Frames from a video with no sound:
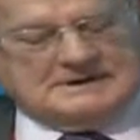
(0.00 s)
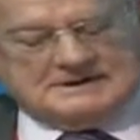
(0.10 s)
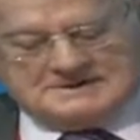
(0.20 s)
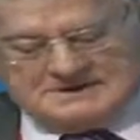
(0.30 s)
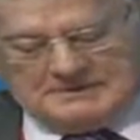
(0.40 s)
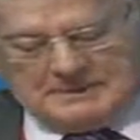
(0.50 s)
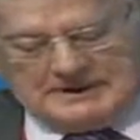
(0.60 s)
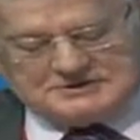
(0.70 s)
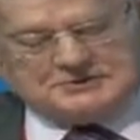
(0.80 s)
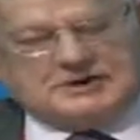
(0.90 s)

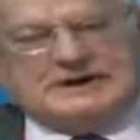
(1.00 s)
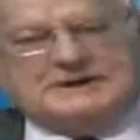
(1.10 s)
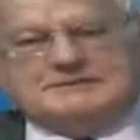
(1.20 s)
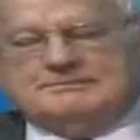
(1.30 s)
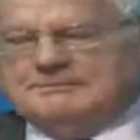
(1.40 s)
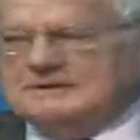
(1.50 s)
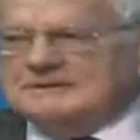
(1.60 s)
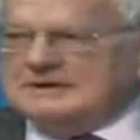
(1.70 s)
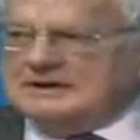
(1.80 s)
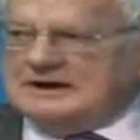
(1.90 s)
sea-based trade,
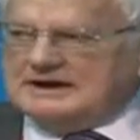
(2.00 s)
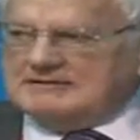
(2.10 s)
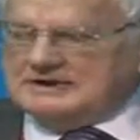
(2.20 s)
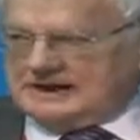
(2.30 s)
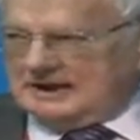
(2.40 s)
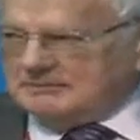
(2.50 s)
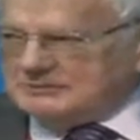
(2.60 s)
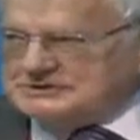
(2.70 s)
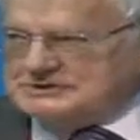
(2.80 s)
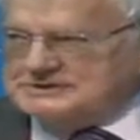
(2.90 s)
and everything it
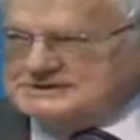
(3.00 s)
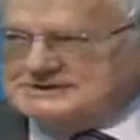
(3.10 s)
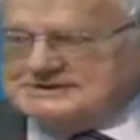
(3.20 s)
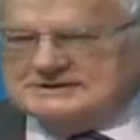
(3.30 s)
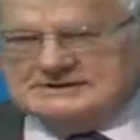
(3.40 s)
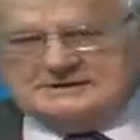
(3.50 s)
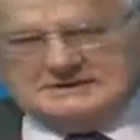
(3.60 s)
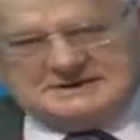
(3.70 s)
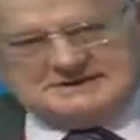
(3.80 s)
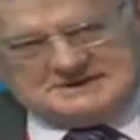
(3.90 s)
produces
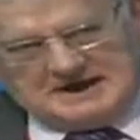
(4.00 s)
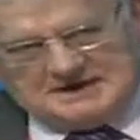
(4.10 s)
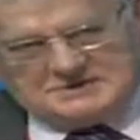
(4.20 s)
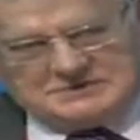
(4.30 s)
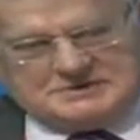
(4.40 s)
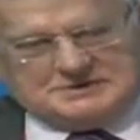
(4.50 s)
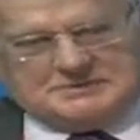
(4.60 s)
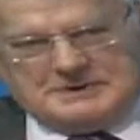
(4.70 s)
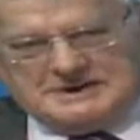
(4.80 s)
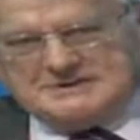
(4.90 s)
is essential to the
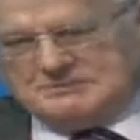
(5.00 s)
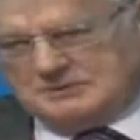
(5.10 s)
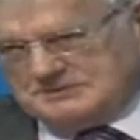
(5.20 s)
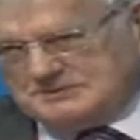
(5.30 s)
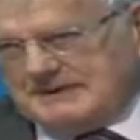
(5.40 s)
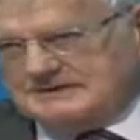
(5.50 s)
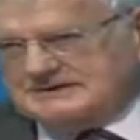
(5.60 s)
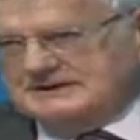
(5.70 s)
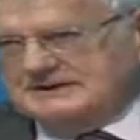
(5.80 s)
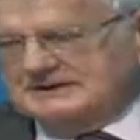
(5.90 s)
peace and
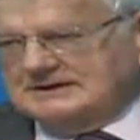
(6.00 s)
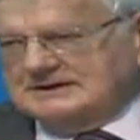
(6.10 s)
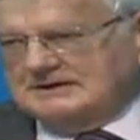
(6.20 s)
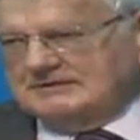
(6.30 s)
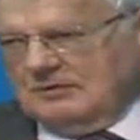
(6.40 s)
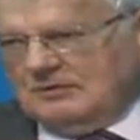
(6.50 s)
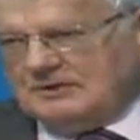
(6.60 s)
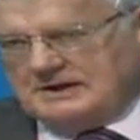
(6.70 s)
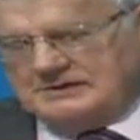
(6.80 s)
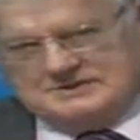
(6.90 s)
prosperity of all the
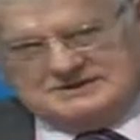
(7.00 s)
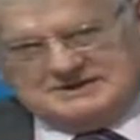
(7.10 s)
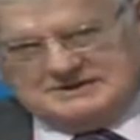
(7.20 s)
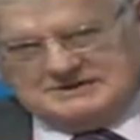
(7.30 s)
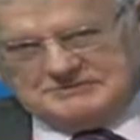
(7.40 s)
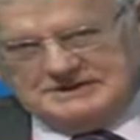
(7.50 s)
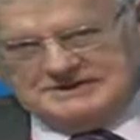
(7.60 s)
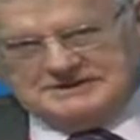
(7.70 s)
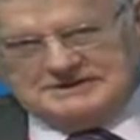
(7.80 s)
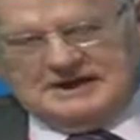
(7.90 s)
countries in this
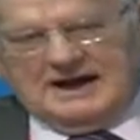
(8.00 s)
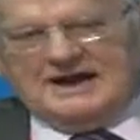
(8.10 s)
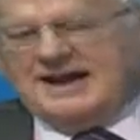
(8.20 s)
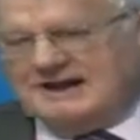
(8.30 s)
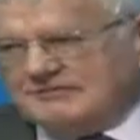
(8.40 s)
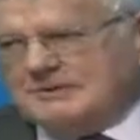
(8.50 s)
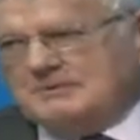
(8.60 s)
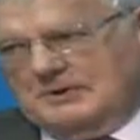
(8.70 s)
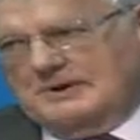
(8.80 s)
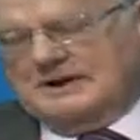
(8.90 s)
region, and
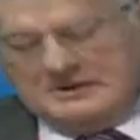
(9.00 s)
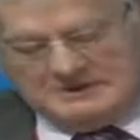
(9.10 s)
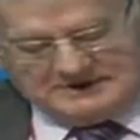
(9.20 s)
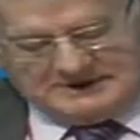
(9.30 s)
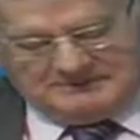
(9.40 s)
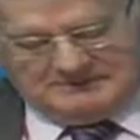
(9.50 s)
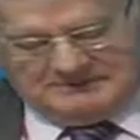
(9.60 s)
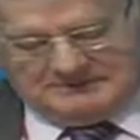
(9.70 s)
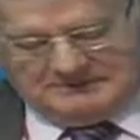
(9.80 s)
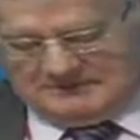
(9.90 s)
everybody knows it.
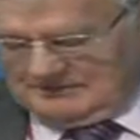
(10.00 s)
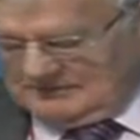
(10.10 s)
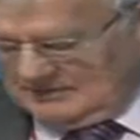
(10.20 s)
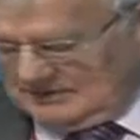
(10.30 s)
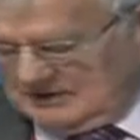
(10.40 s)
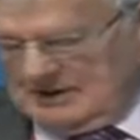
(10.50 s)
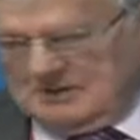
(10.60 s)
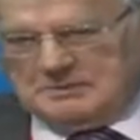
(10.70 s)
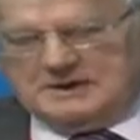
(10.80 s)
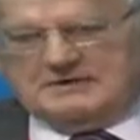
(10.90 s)

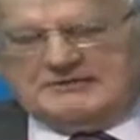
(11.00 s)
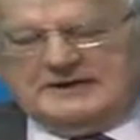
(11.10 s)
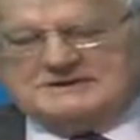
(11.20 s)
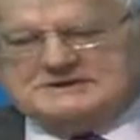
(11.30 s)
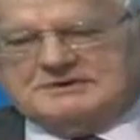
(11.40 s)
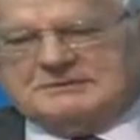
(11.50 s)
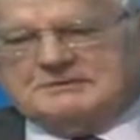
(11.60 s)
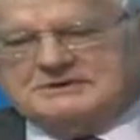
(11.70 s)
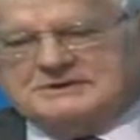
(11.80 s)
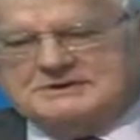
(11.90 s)
What it effectively
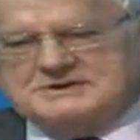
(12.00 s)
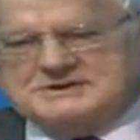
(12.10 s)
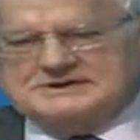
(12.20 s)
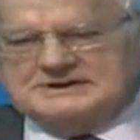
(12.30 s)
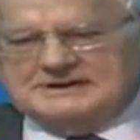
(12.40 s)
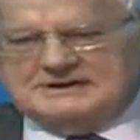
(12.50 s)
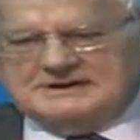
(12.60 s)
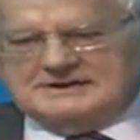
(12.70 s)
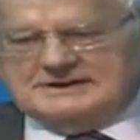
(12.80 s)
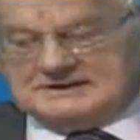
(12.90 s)
produces
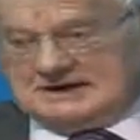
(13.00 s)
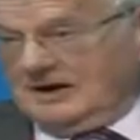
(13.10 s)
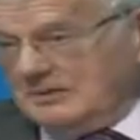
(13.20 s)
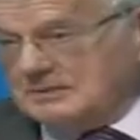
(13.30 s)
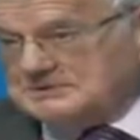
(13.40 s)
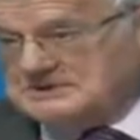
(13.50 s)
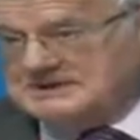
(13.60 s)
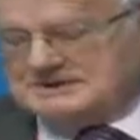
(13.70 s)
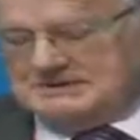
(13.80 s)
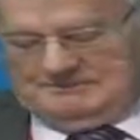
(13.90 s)
is a global
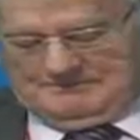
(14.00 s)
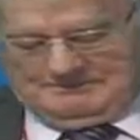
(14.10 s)
system